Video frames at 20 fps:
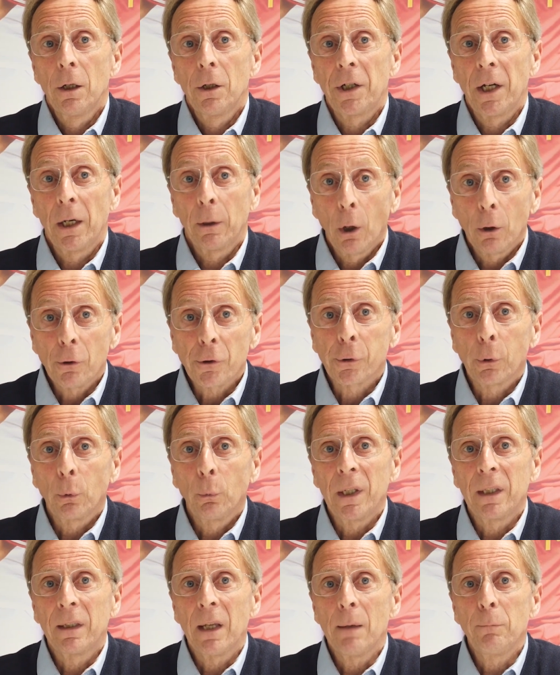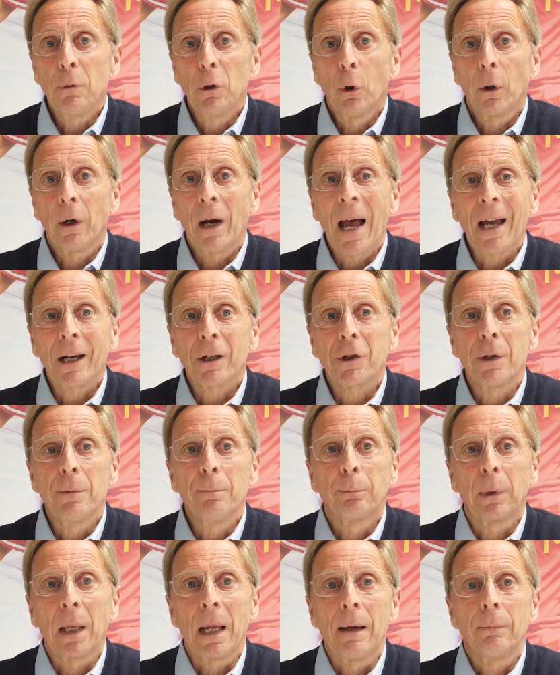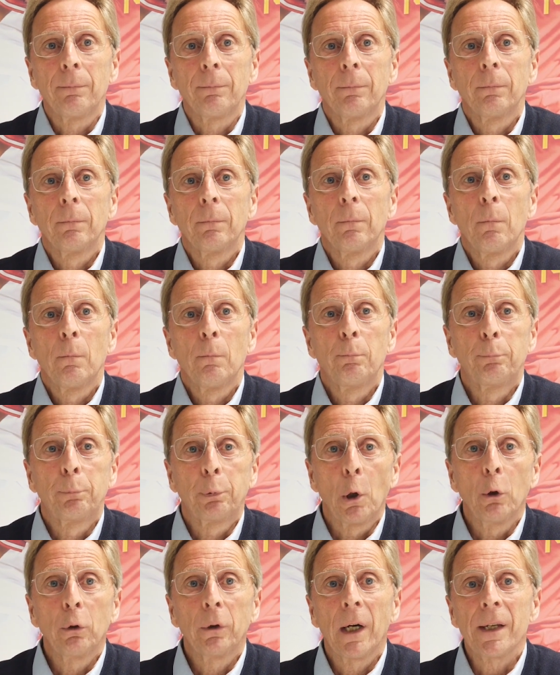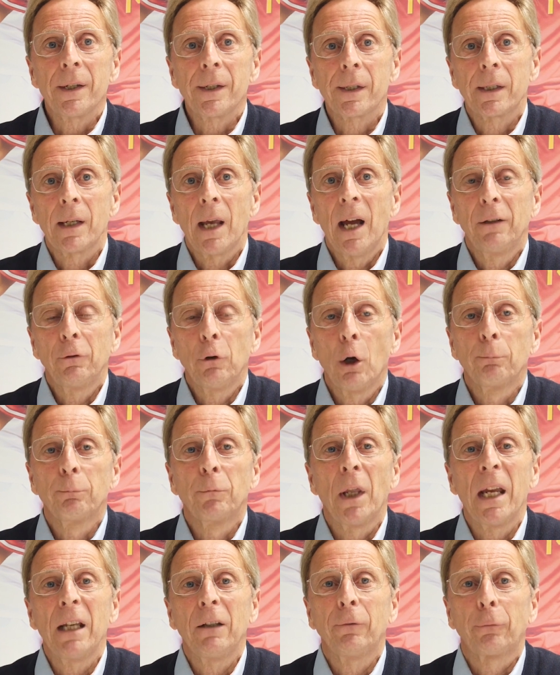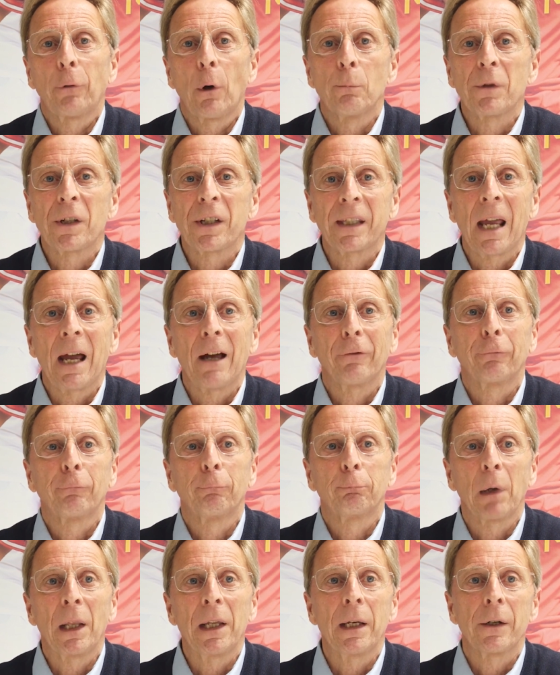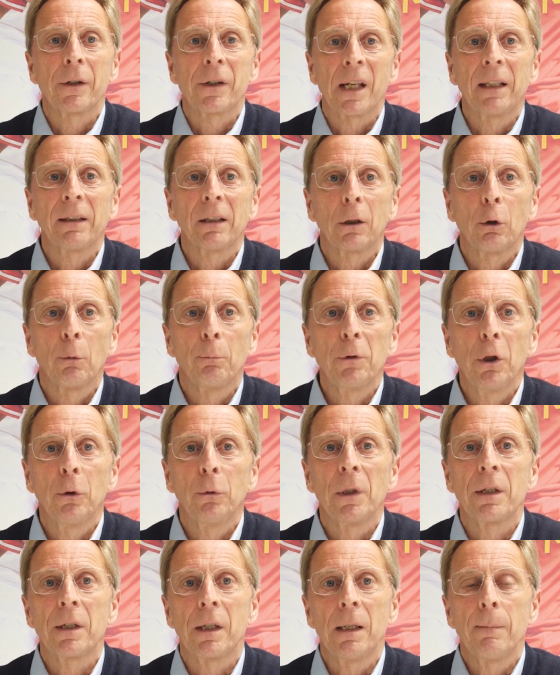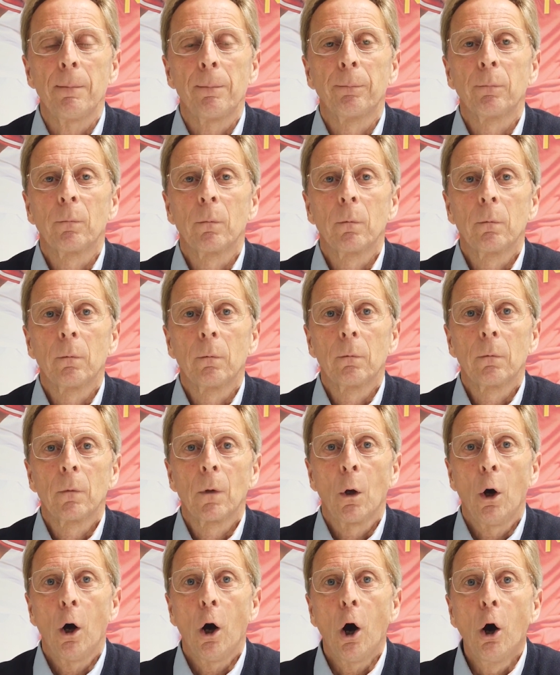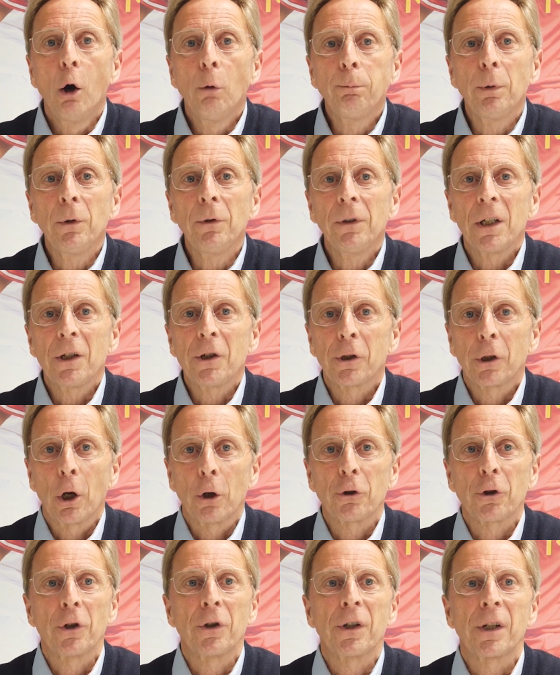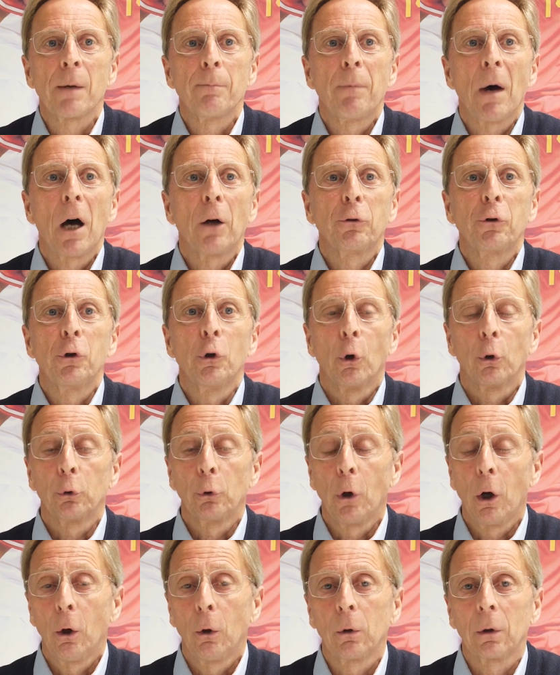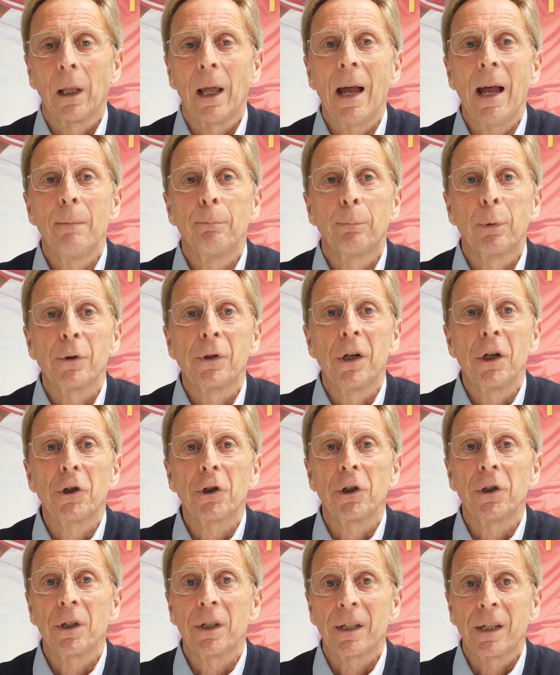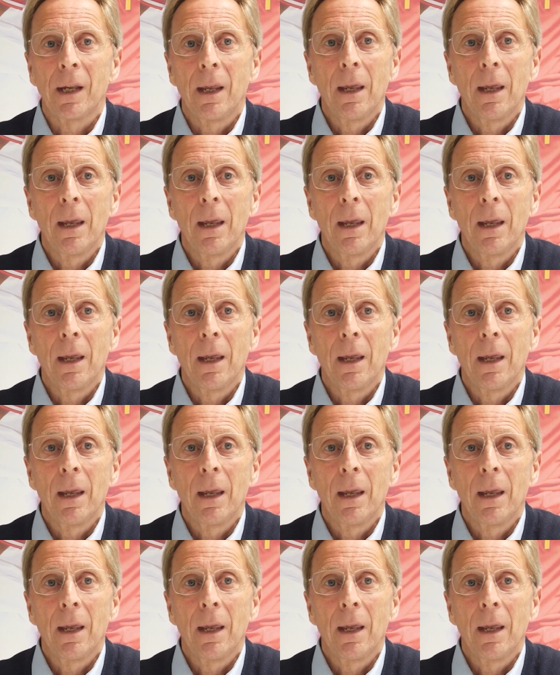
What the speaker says: Share also with them your action plan, progress and update from staff, players and the community. Open discussions about your role and position